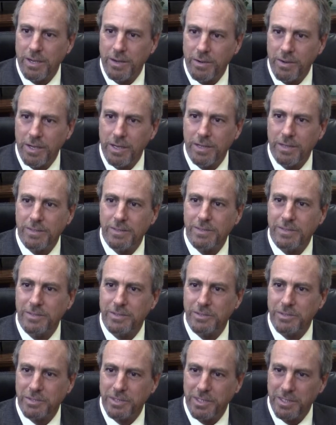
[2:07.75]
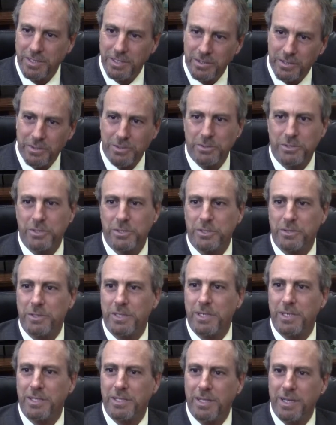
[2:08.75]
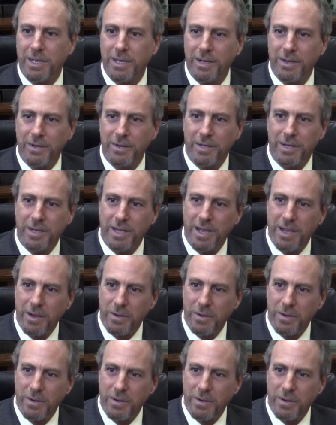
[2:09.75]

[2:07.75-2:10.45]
area, you'll see that there's a creek there and